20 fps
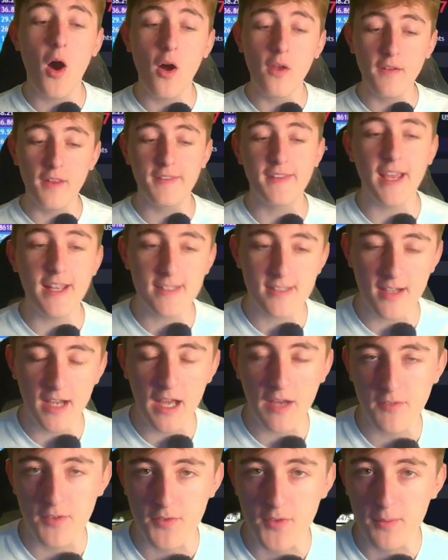on the data
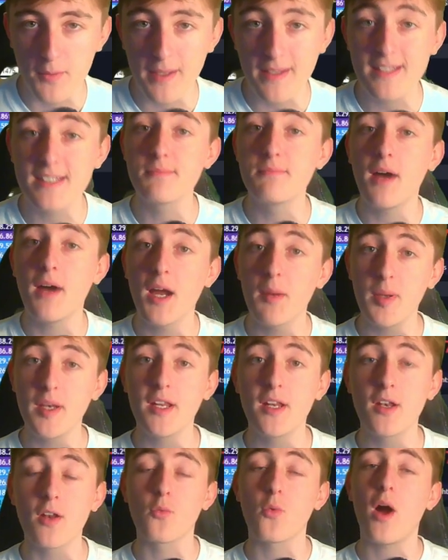I have in front of me. This is my
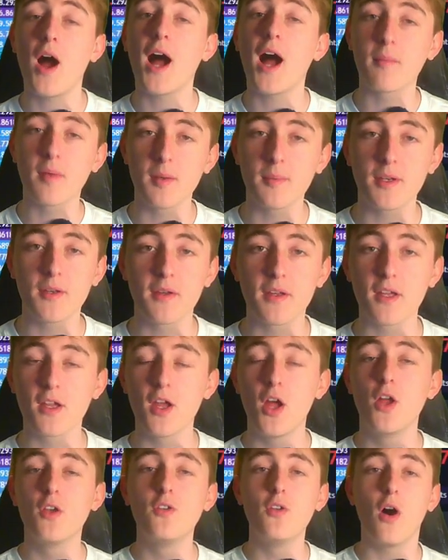opinion of what I'm going to be doing,
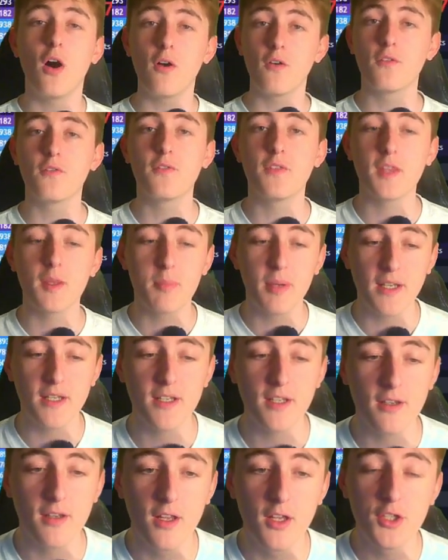not of the
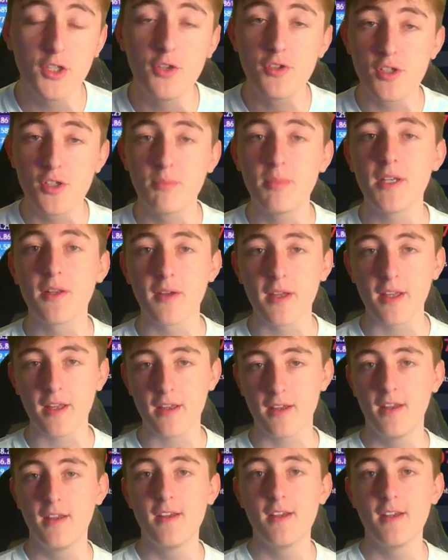opinion you should be doing.